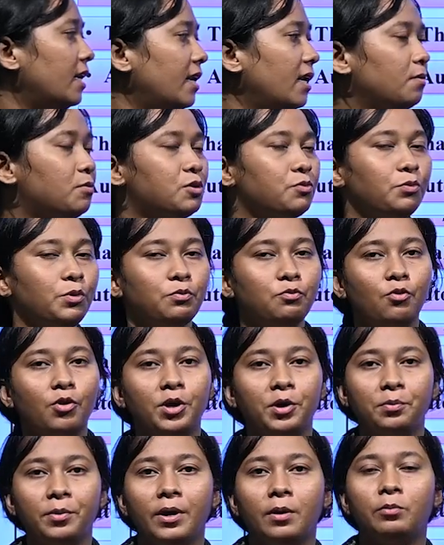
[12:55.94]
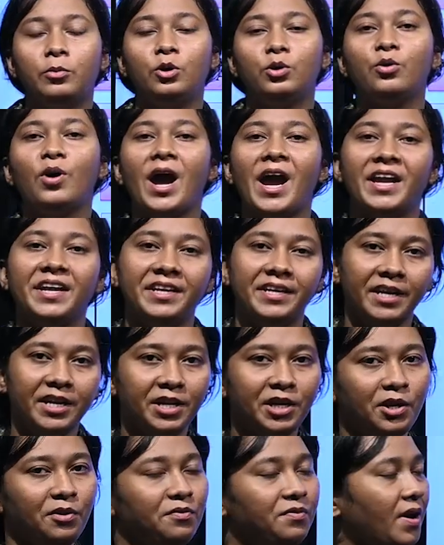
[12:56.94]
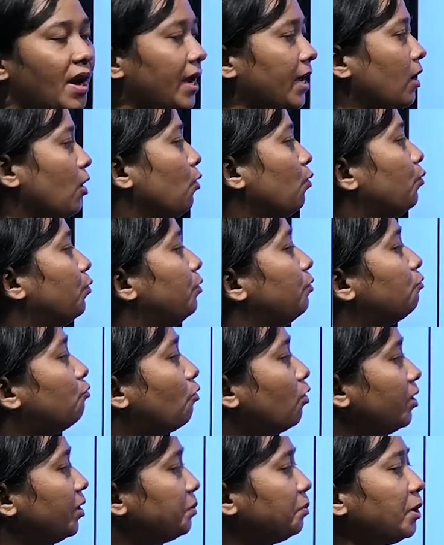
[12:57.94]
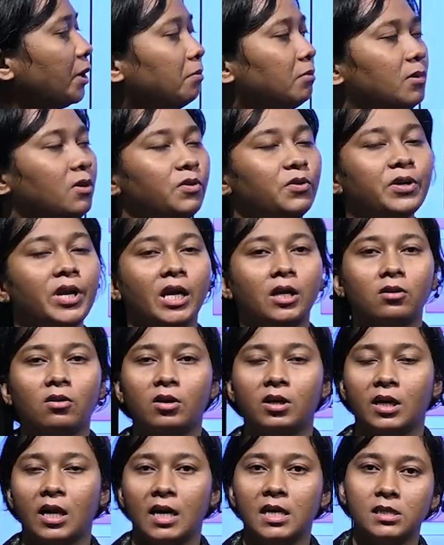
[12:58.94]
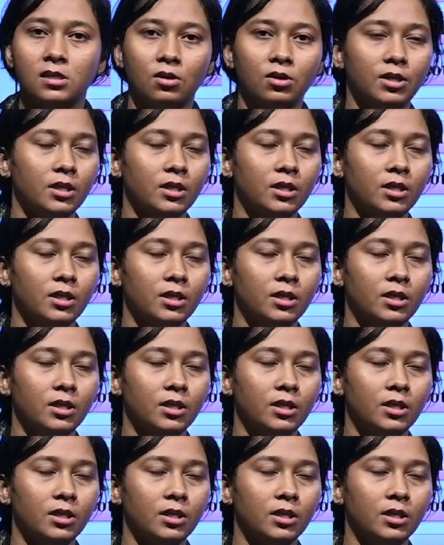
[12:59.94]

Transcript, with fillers: leaves we won't be able to identify, we won't be able to recognize or